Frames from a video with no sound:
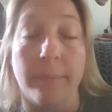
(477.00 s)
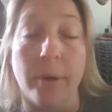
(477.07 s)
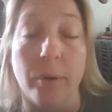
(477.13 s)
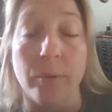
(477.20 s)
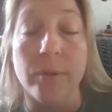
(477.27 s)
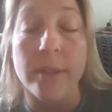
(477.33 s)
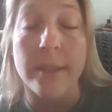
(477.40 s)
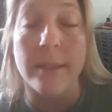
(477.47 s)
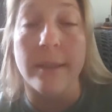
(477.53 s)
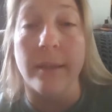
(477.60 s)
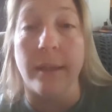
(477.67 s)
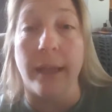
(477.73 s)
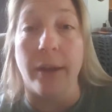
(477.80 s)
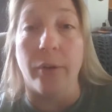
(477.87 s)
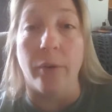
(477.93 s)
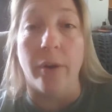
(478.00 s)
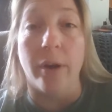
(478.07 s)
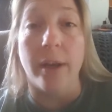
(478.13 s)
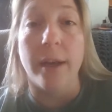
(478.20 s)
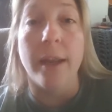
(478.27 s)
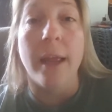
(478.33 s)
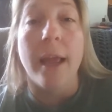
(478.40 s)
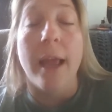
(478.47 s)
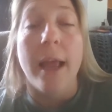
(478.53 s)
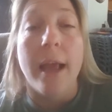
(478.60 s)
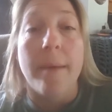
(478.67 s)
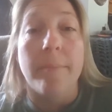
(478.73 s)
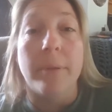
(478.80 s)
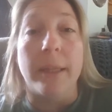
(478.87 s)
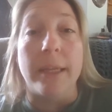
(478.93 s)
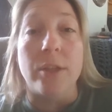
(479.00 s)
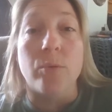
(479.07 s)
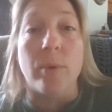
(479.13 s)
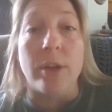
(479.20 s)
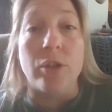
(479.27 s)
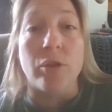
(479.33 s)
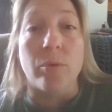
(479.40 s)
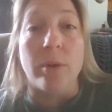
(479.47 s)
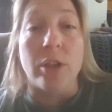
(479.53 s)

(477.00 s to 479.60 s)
post later on, please write your